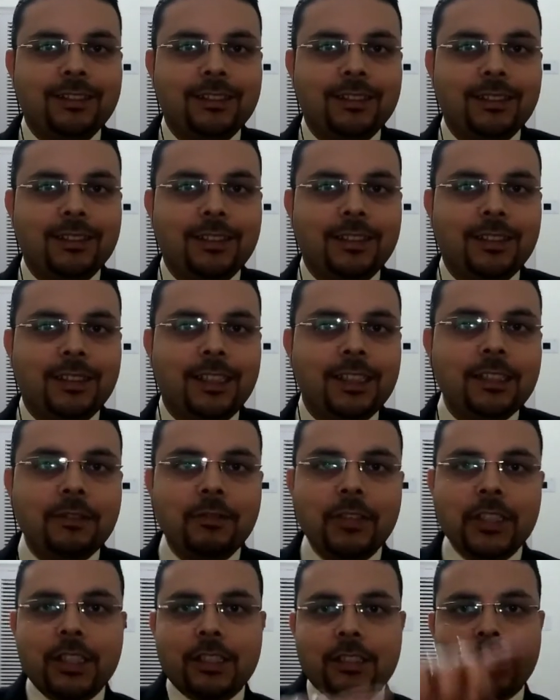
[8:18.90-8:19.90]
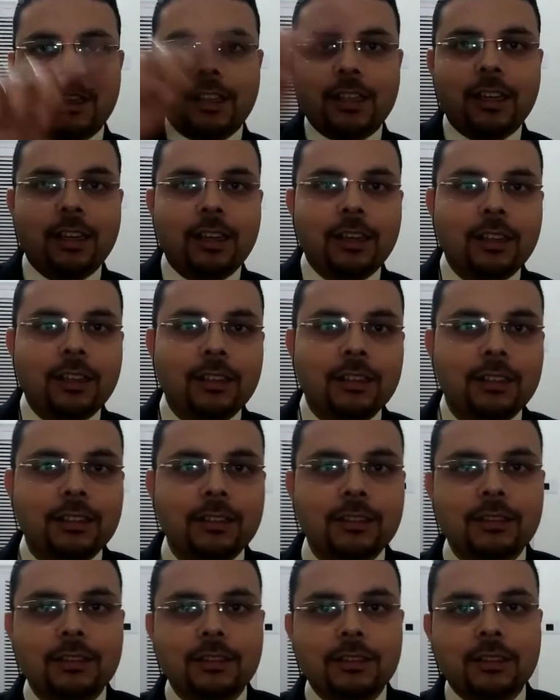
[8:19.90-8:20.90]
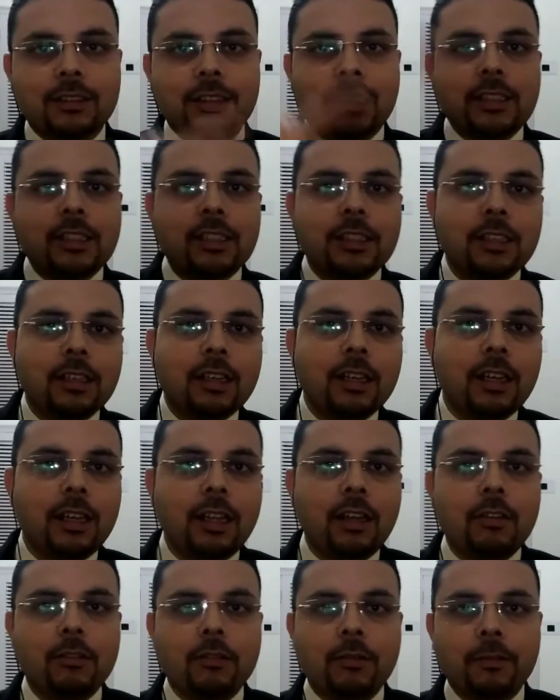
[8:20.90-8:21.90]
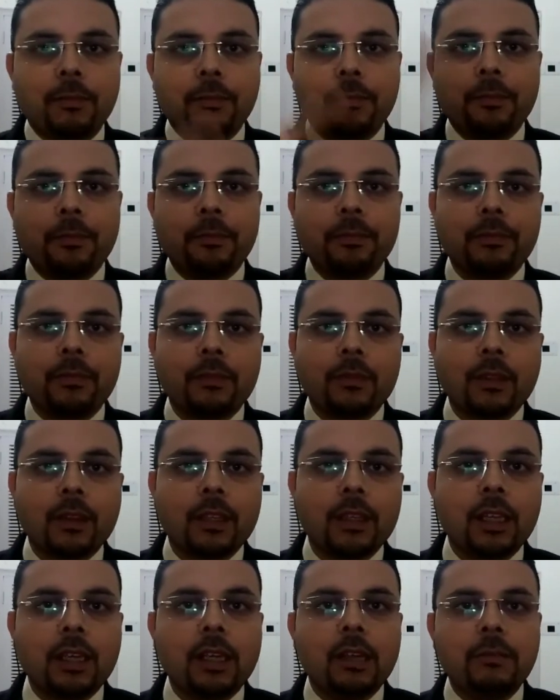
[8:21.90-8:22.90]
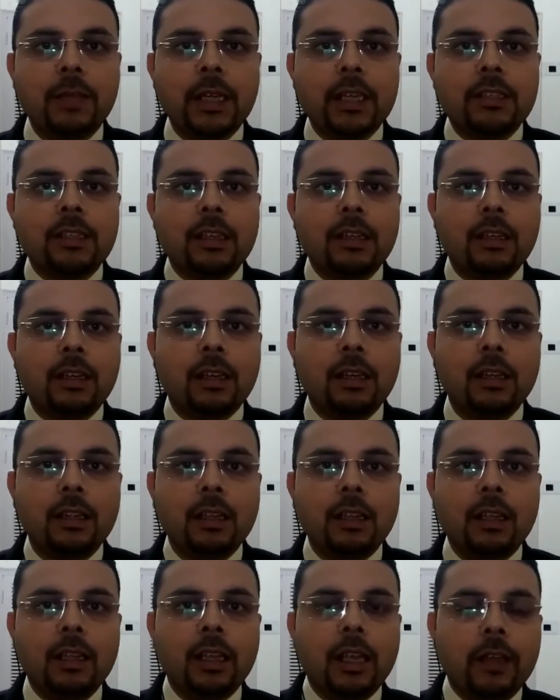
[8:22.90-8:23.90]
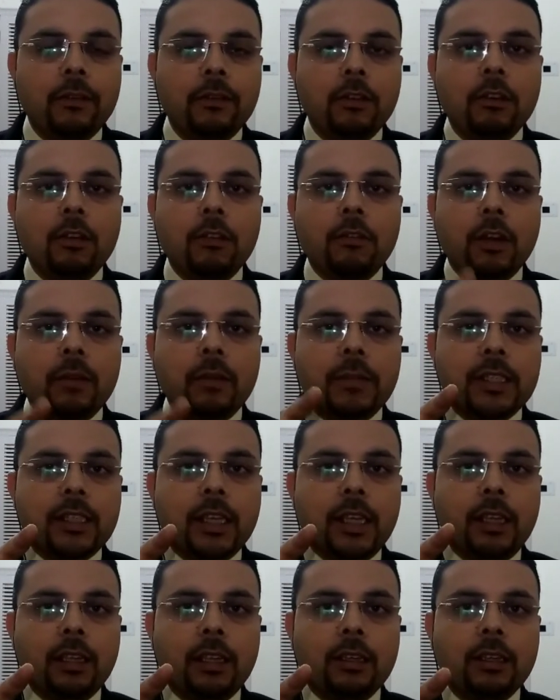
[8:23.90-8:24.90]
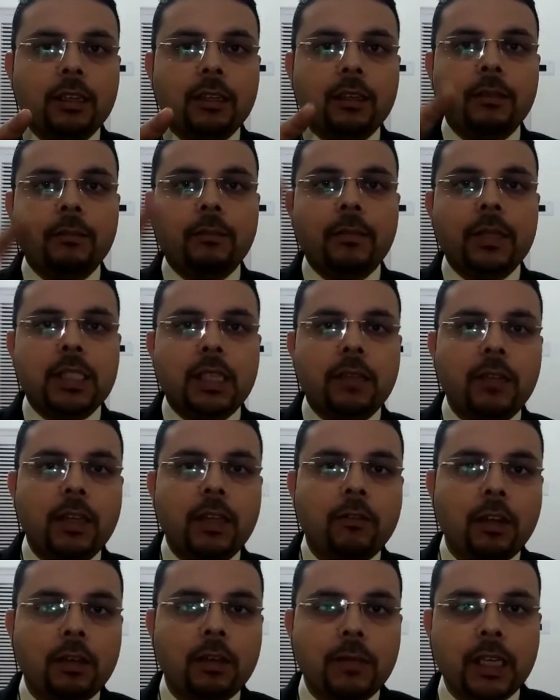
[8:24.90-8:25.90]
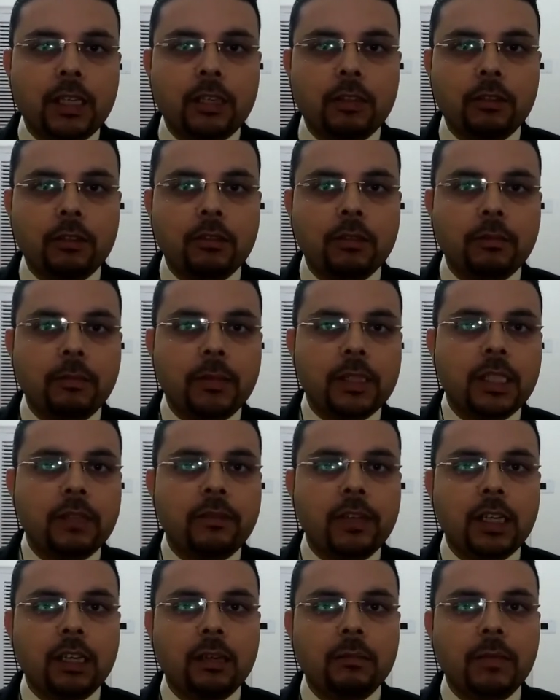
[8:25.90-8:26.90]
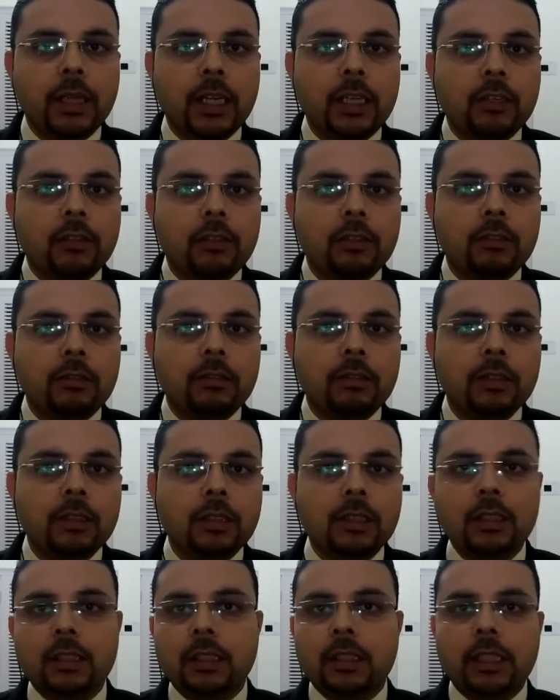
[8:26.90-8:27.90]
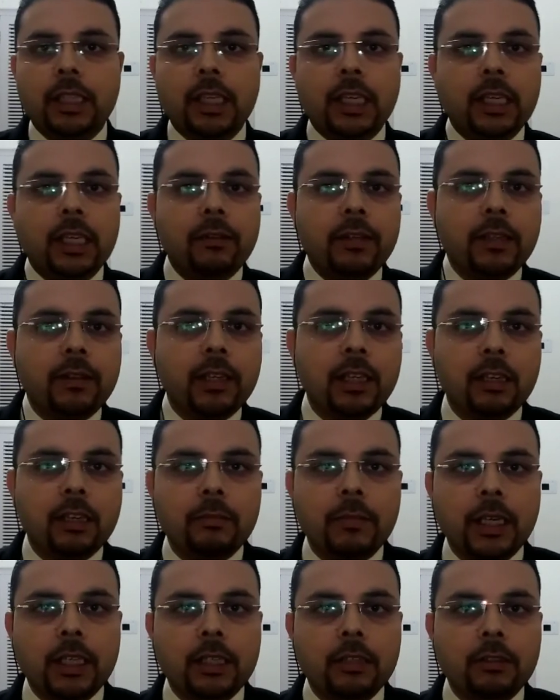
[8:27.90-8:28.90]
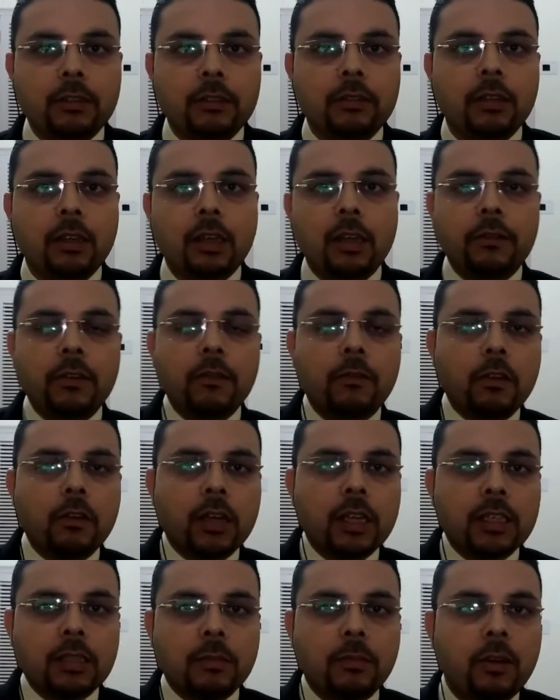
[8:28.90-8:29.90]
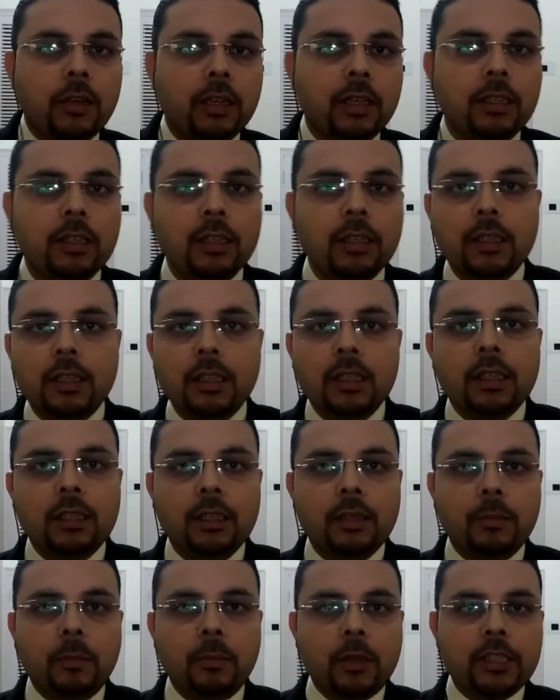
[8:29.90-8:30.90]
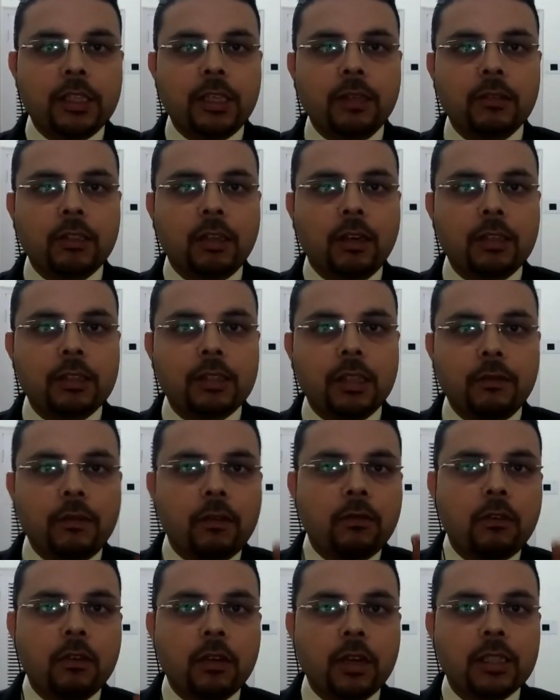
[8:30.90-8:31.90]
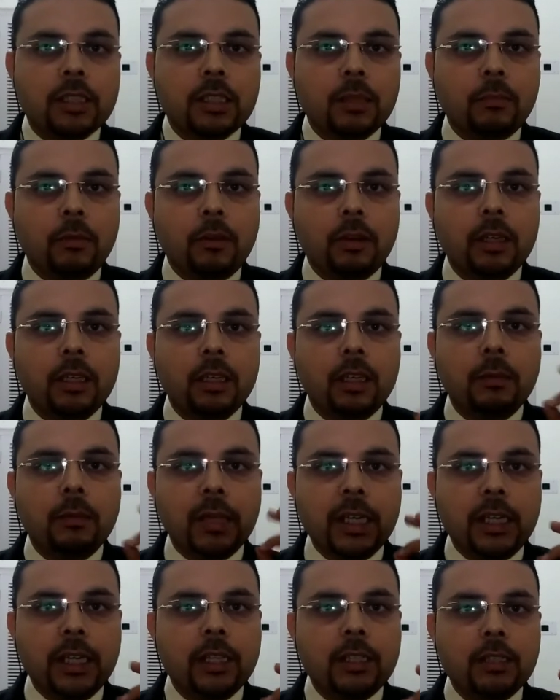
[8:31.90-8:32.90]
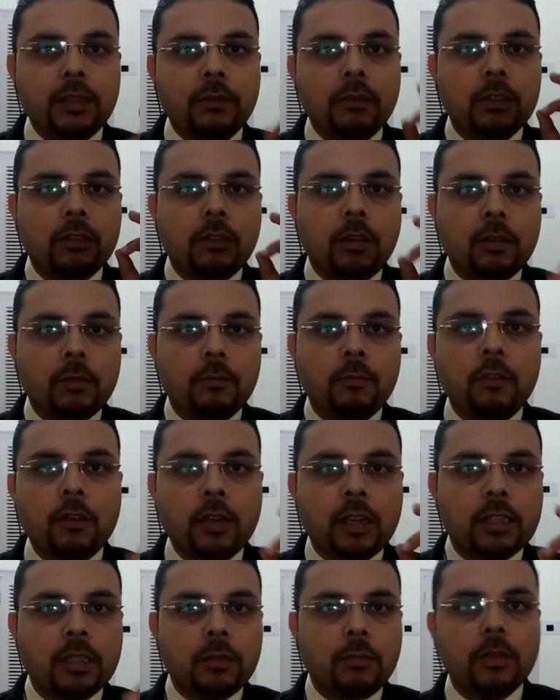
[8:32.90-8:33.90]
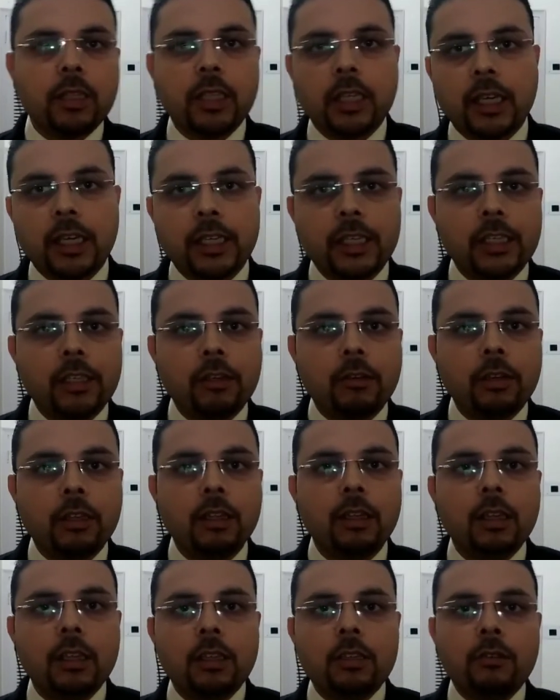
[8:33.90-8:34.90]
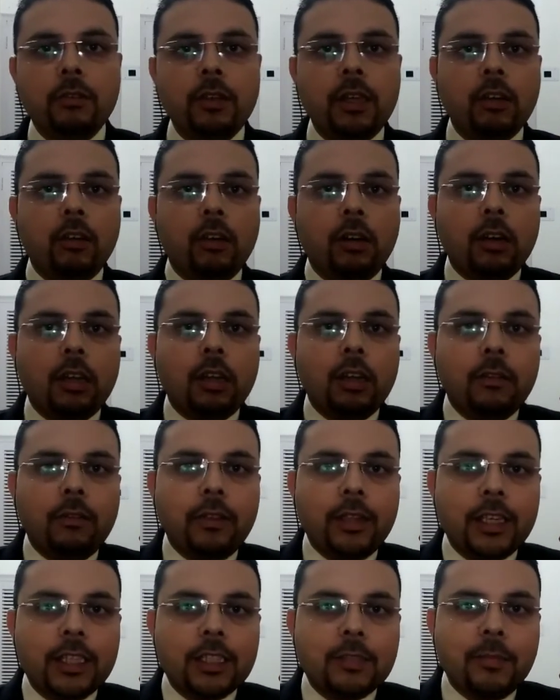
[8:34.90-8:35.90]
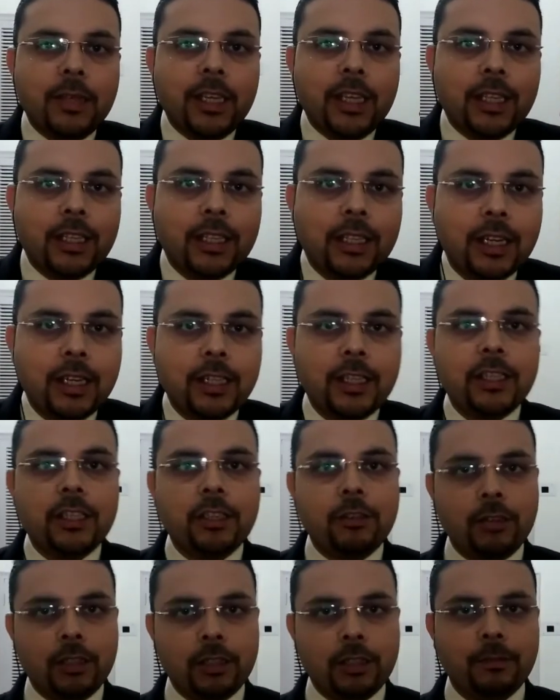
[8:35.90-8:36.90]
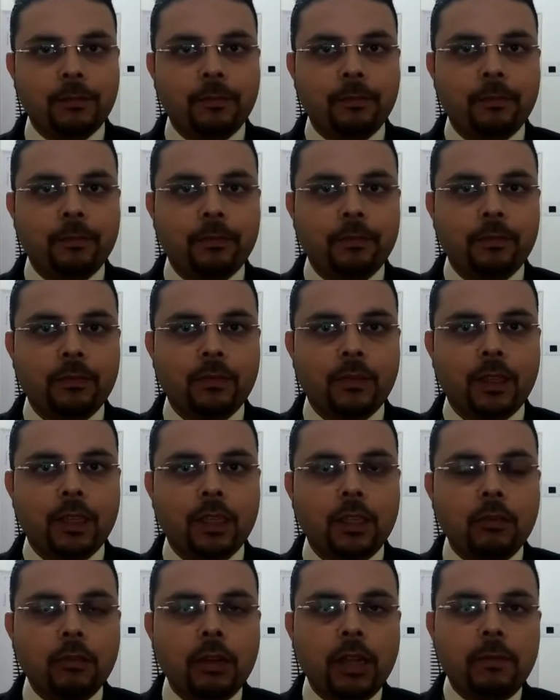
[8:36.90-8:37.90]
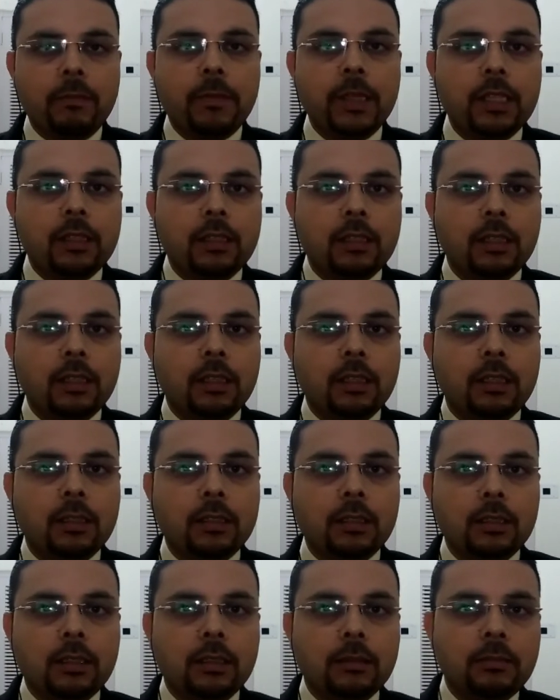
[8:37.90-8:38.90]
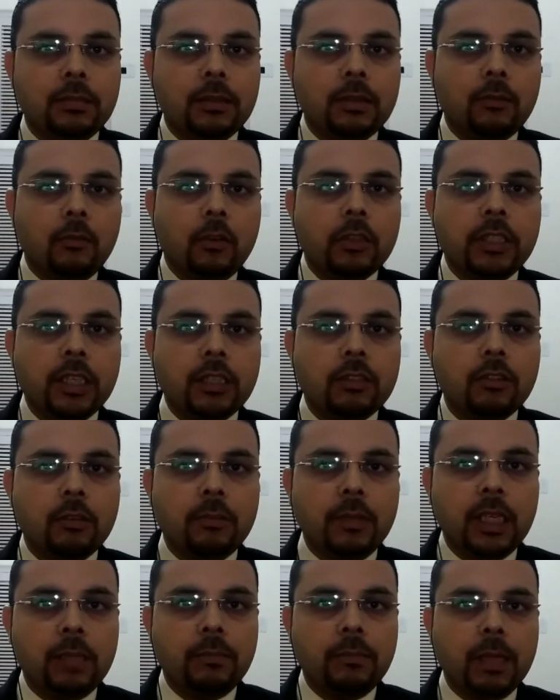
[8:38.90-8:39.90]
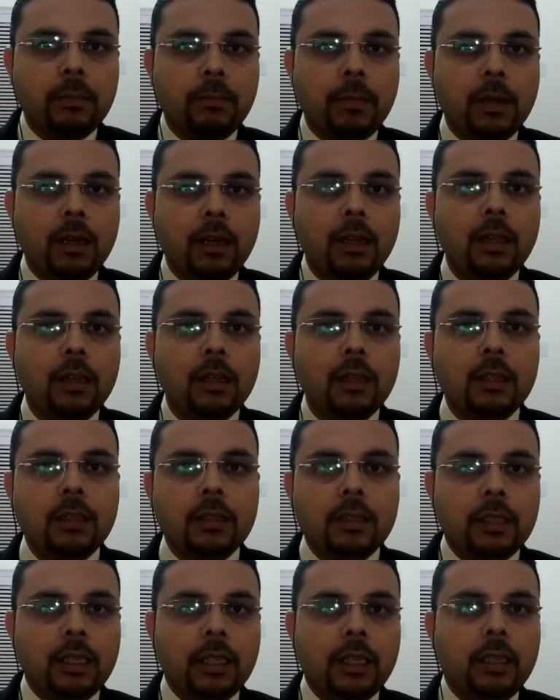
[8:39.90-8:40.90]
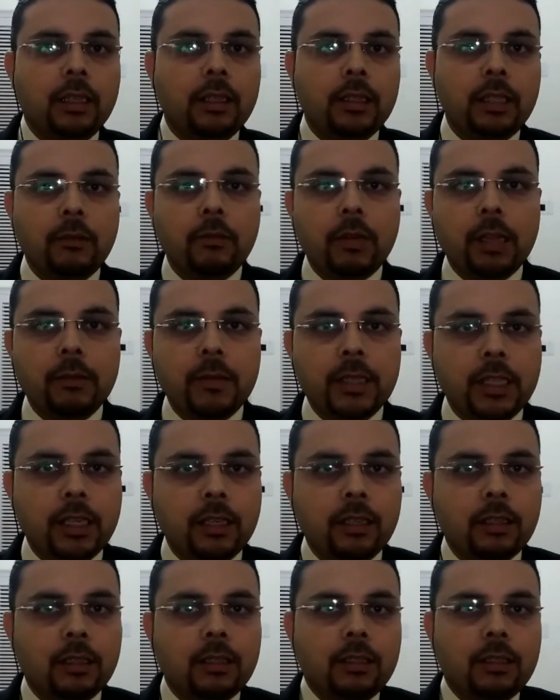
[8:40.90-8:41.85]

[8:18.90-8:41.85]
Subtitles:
That's a vicious circle. That's a circle now. The complete circle. If you look for misery, misery will fall back to you. Misery will come back to you. Negativity will come back to you. If you focus upon positive thoughts, if you focus upon abundance, if you focus upon gratitude, you will always be in gratitude. You would have been watching so many people, they would have been saying,